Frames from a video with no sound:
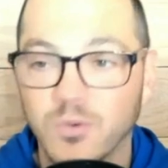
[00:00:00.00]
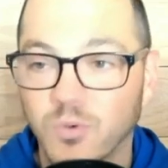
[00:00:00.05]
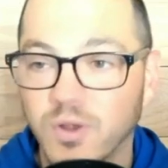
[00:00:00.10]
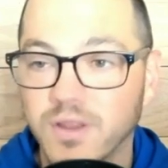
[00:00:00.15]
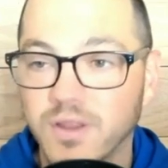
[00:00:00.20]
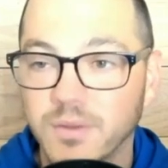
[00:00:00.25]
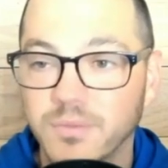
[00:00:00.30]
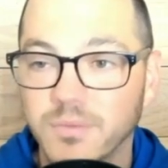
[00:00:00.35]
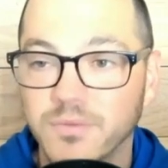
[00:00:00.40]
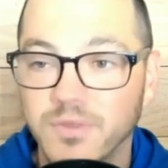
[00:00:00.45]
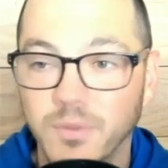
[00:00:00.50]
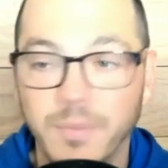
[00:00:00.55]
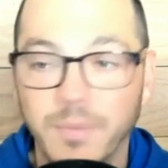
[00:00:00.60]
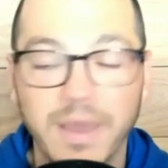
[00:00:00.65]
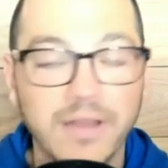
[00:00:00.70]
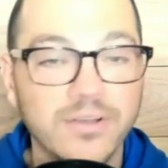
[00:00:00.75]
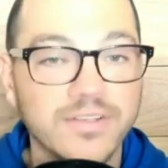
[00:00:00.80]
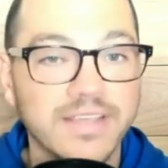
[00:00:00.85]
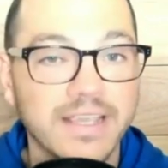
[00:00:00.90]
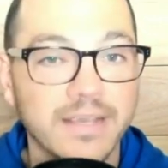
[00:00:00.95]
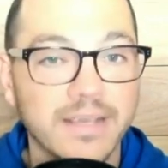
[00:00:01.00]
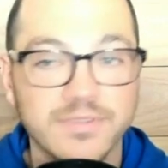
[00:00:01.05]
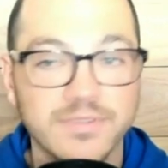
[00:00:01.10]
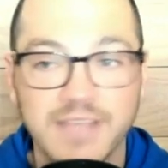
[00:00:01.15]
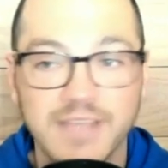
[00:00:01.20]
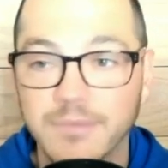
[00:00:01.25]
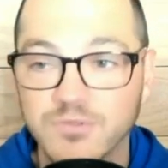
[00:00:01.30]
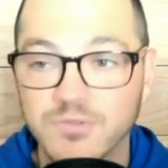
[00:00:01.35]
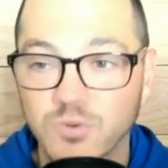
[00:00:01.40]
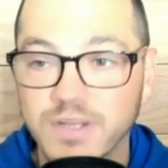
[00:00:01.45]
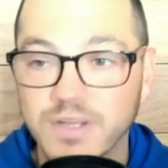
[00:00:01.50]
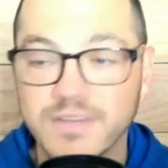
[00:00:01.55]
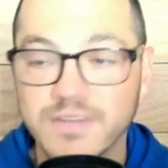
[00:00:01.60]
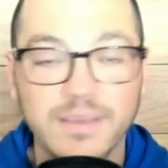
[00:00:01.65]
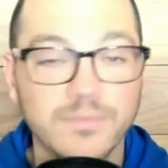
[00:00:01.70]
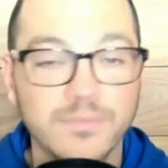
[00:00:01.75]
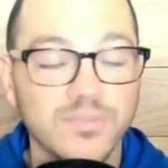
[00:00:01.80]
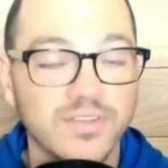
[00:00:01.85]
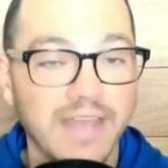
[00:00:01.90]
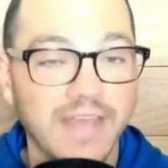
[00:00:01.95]
one of the better teams, top 20
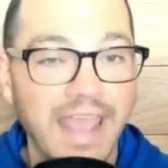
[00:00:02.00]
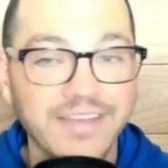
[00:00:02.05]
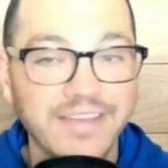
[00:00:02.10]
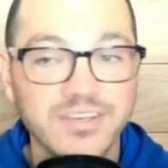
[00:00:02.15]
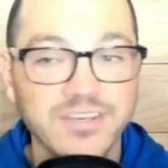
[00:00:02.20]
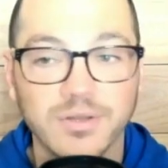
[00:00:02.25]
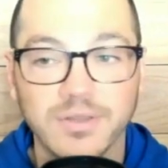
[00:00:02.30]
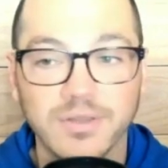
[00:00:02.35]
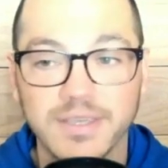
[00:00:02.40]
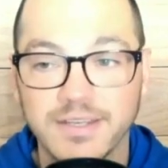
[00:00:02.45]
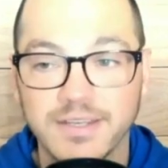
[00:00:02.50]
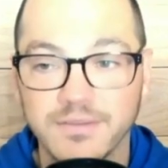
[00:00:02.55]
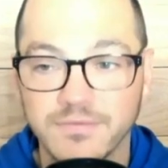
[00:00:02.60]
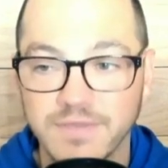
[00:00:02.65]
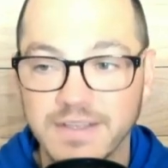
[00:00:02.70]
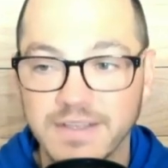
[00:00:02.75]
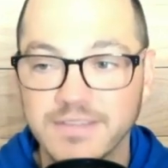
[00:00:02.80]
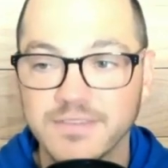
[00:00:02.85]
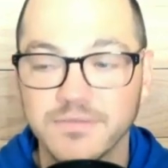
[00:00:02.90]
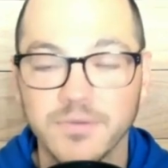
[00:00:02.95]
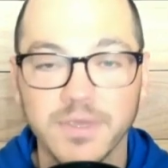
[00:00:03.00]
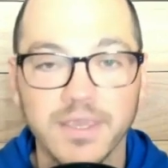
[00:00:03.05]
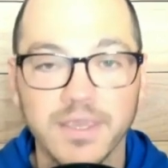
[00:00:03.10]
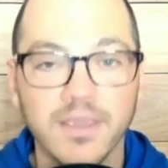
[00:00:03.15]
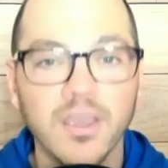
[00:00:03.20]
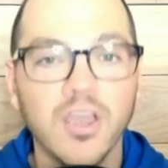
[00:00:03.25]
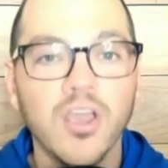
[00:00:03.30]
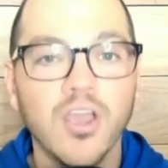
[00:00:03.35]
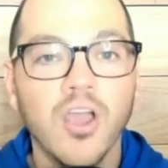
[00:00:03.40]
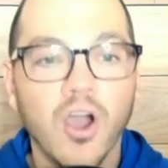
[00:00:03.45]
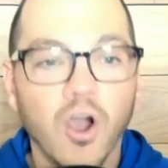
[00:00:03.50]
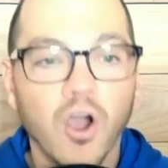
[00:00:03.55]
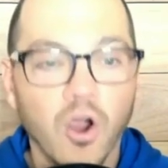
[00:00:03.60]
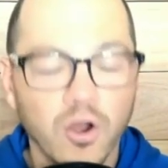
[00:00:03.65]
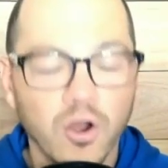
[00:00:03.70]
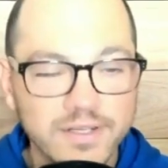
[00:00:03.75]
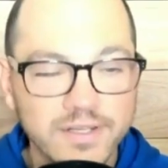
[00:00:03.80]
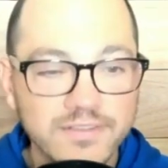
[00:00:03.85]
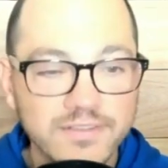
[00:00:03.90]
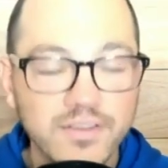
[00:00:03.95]
teams nationally, defensively.
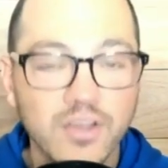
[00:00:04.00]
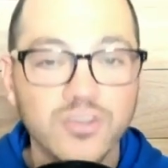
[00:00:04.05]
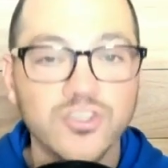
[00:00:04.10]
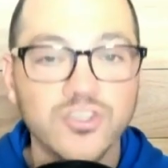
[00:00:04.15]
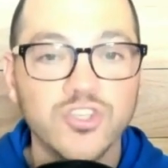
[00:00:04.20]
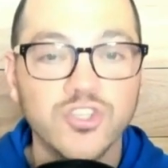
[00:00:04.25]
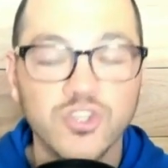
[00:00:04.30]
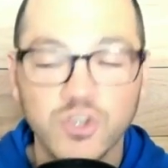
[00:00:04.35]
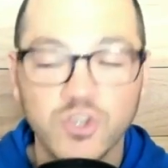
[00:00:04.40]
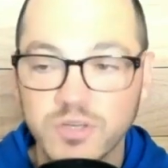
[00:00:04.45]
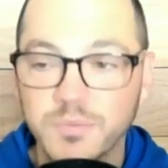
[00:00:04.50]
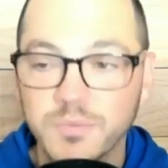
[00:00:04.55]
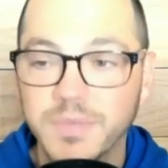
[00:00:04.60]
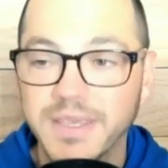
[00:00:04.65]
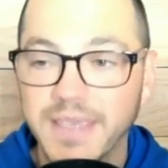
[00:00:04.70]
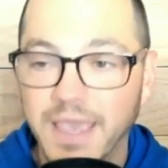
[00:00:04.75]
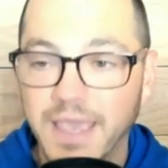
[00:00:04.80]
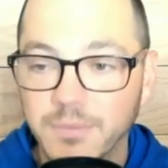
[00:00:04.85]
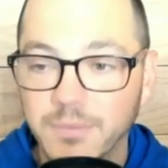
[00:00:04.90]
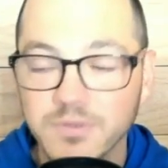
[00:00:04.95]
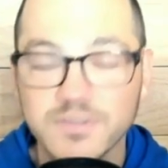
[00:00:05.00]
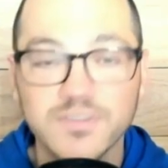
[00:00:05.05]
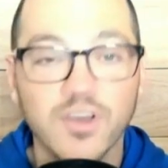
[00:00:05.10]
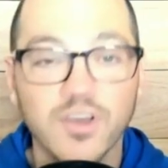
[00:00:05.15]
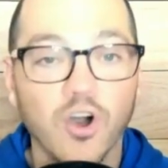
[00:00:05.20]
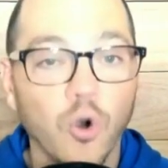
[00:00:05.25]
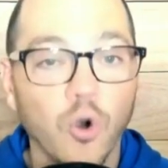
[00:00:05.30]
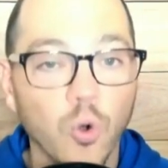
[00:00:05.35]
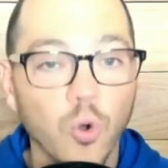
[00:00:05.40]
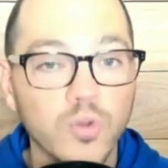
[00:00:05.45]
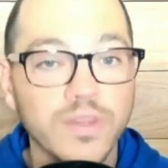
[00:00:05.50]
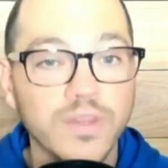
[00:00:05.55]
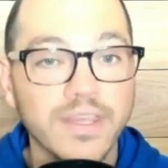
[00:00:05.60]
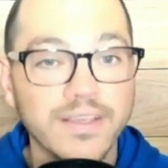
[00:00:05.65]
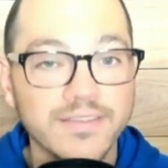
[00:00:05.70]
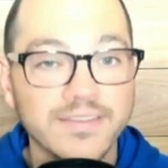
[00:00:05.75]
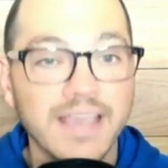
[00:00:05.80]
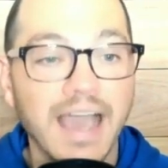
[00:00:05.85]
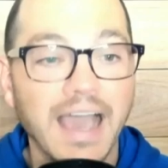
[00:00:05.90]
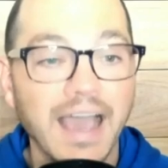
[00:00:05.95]
Arkansas should be able to hold
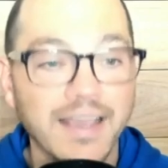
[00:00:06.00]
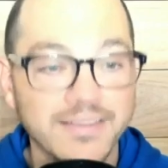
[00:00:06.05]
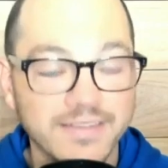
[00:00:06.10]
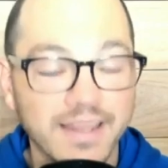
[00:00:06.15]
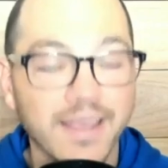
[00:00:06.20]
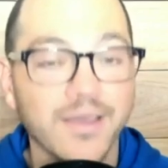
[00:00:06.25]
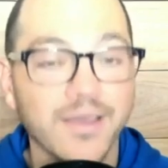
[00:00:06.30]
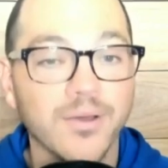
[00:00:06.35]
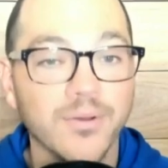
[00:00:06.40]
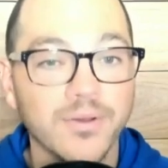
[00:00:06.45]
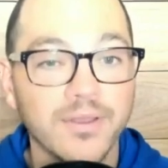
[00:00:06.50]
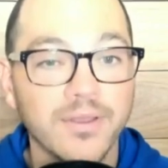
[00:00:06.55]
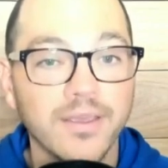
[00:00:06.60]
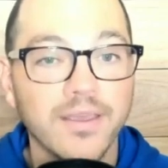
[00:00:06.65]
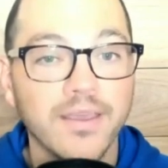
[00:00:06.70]
these guys down.